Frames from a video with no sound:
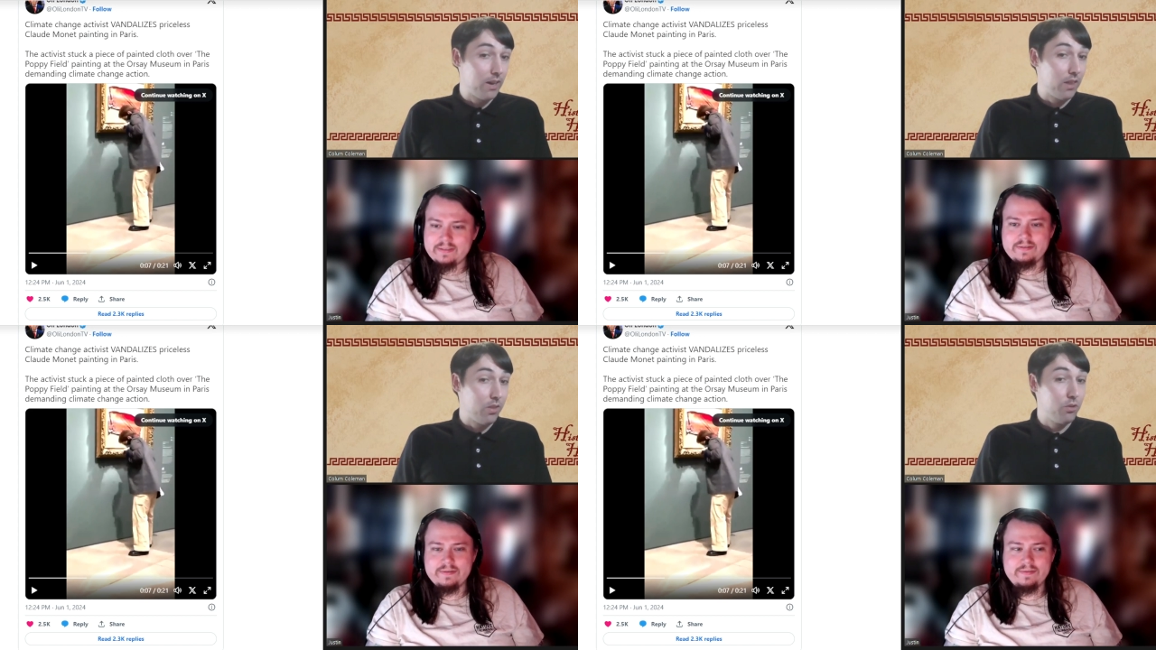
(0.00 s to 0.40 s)

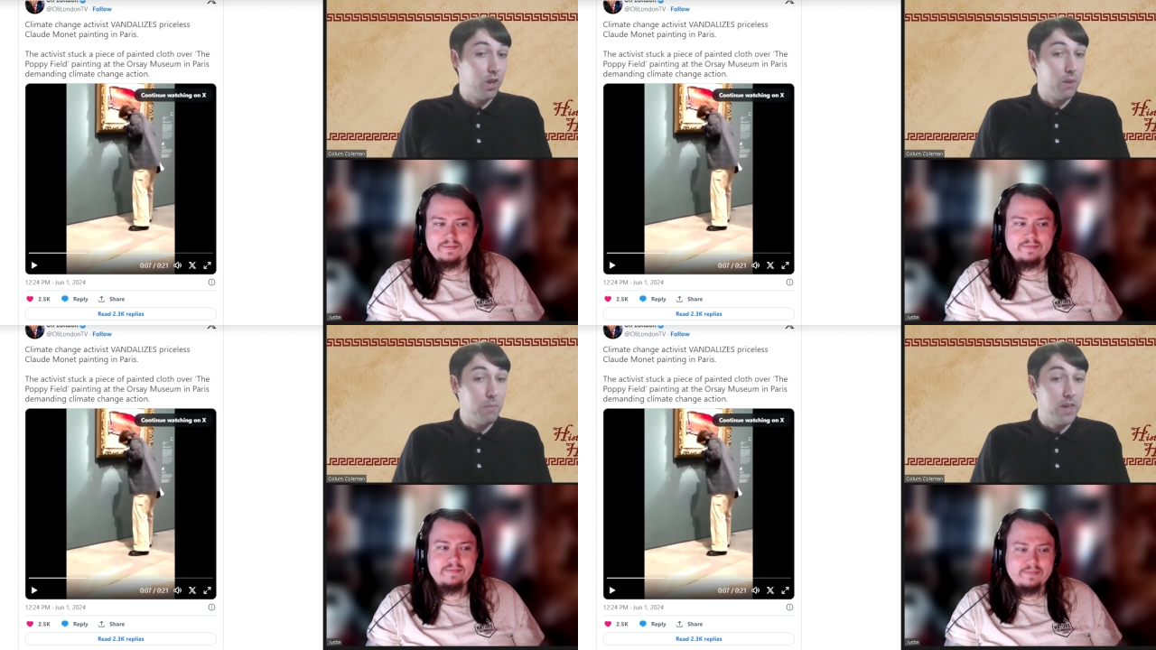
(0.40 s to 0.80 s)
Speaker 1: Like, there's
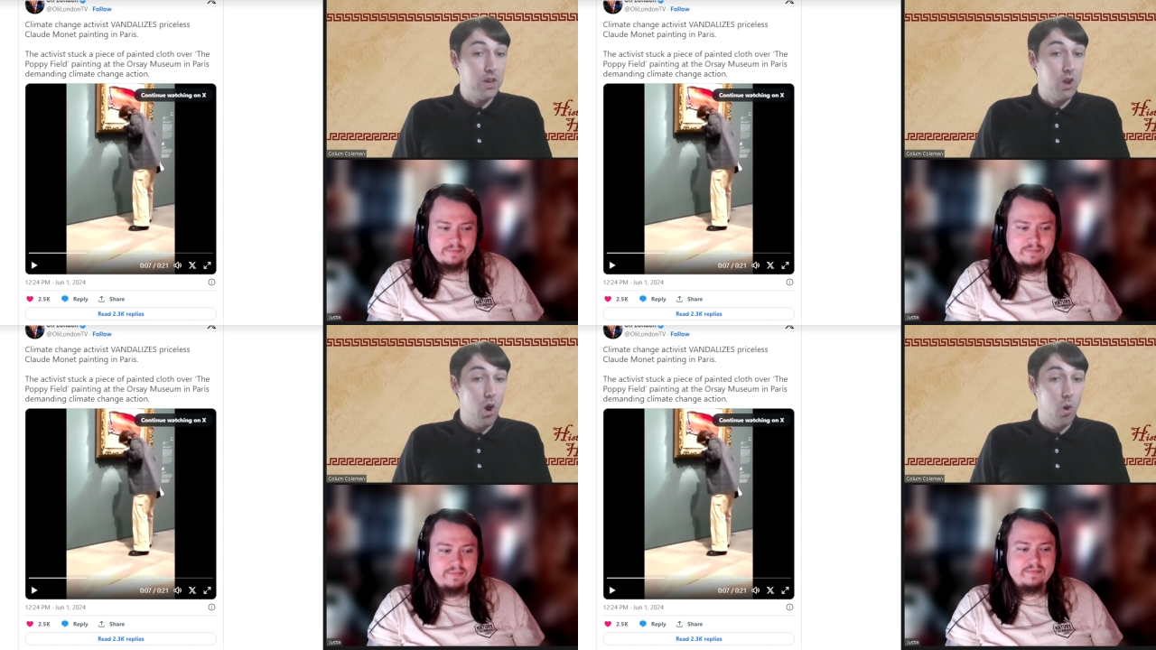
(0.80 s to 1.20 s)
going to be
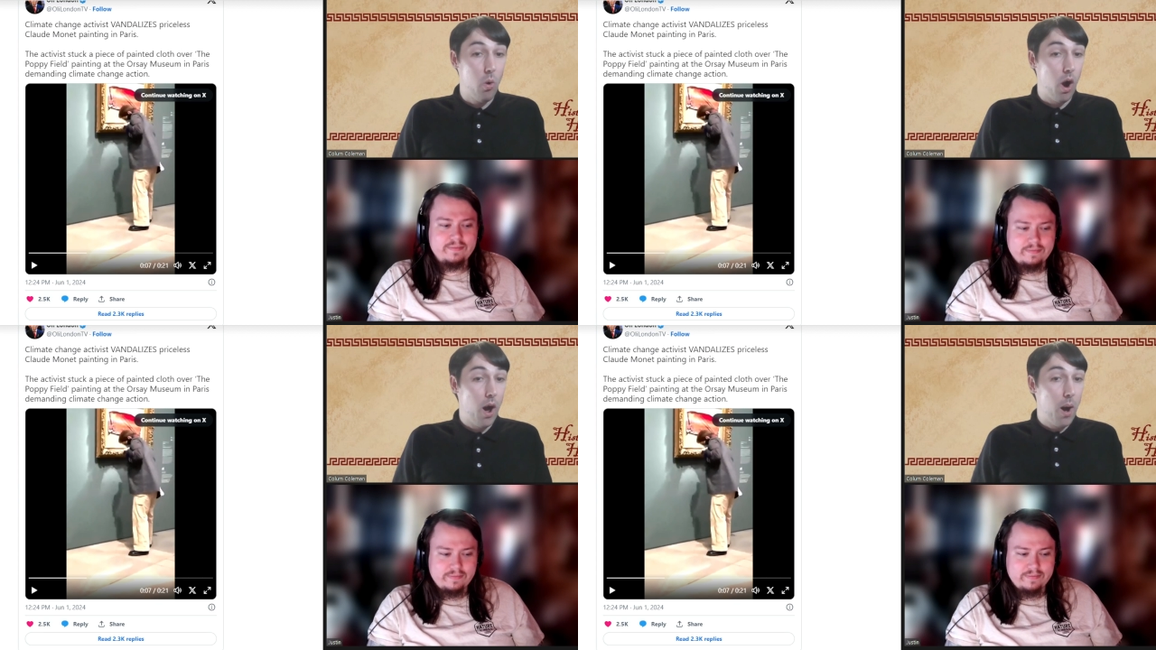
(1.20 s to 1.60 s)
no
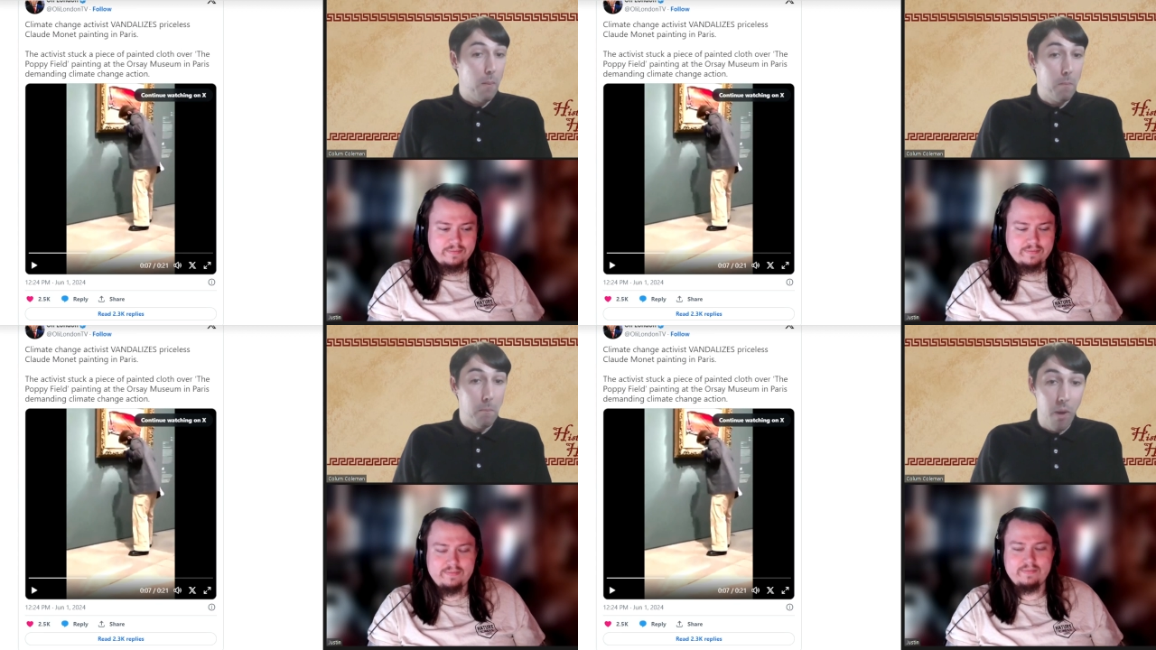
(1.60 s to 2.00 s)

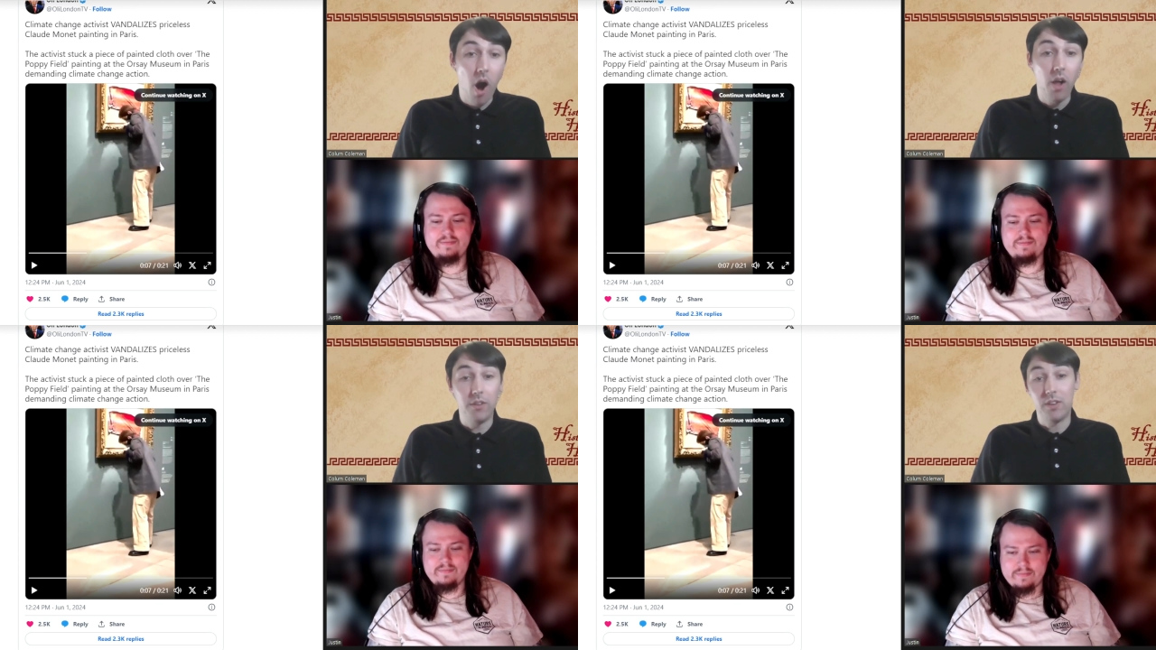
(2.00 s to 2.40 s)

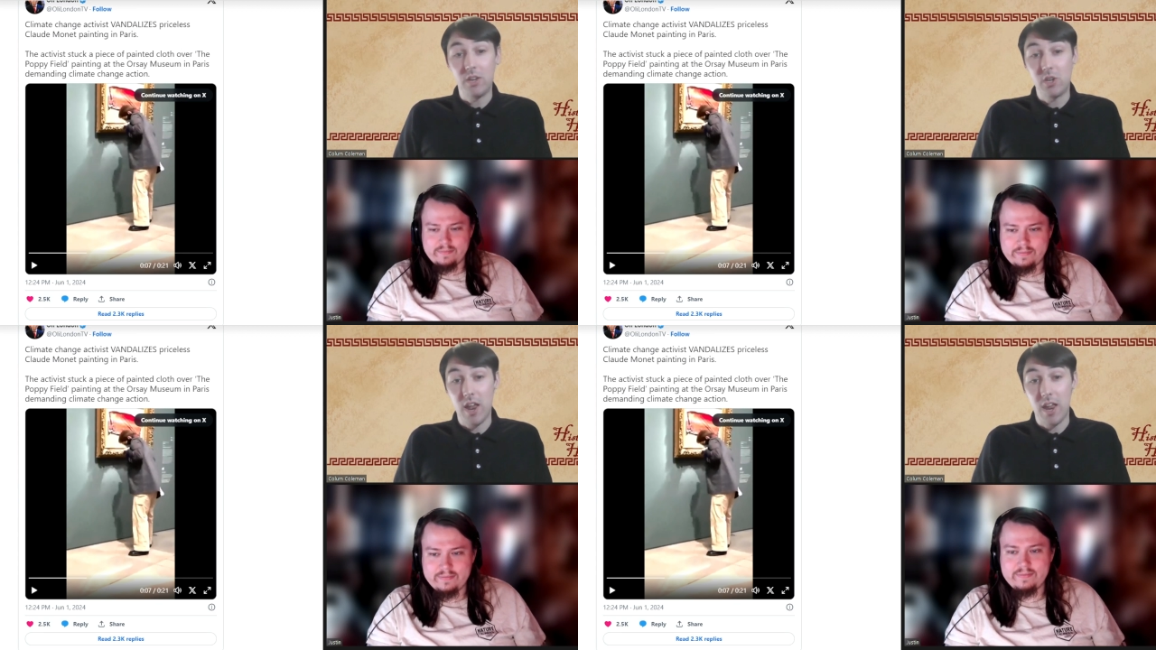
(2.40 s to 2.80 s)
policy
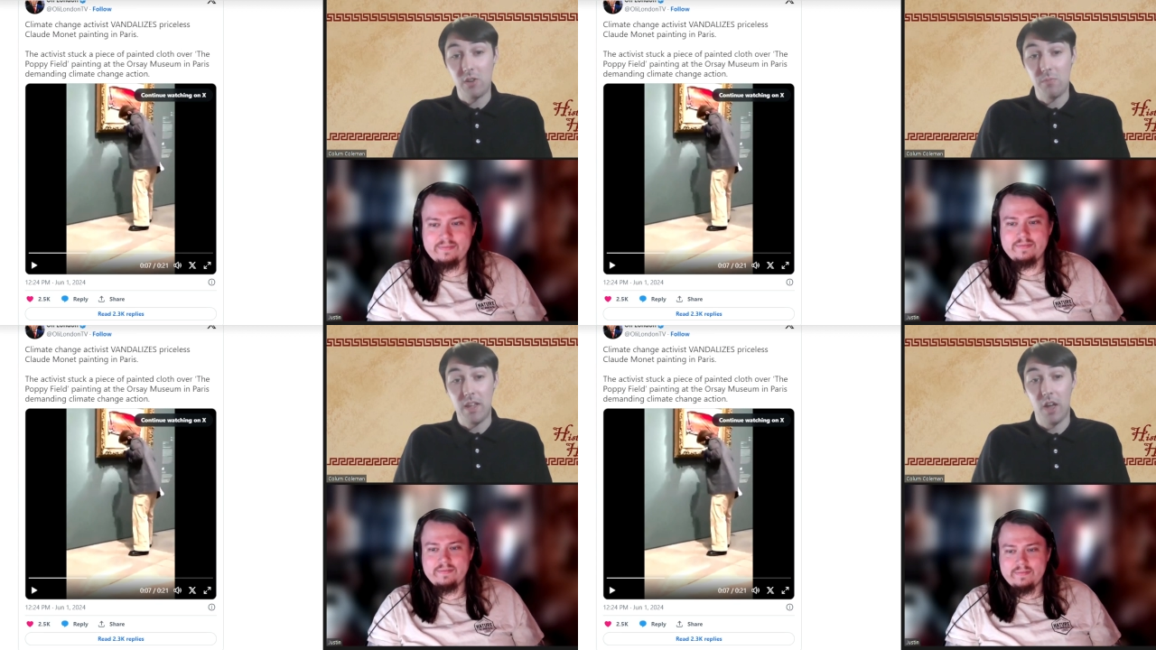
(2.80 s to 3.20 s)

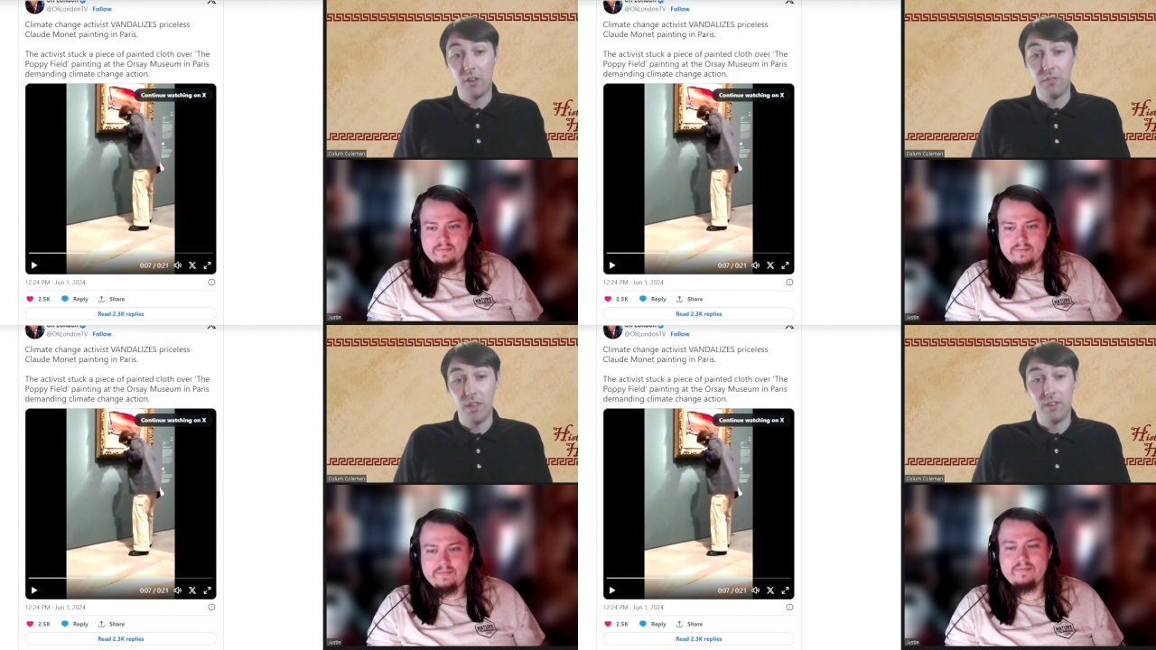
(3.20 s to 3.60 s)
change
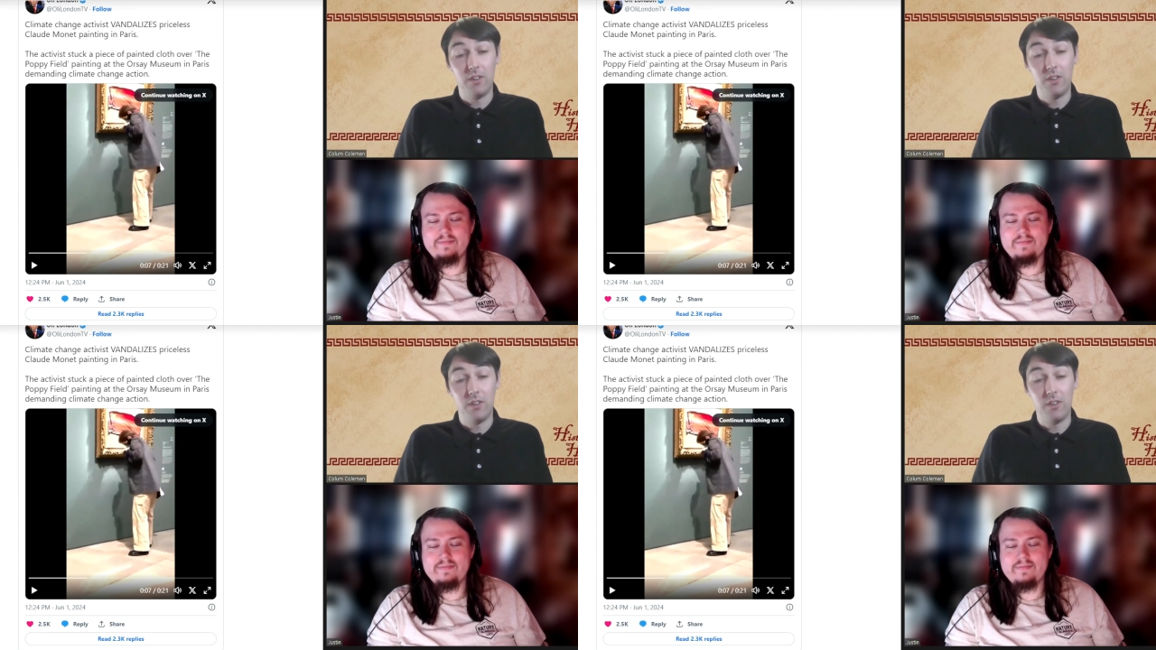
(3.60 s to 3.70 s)
because of this.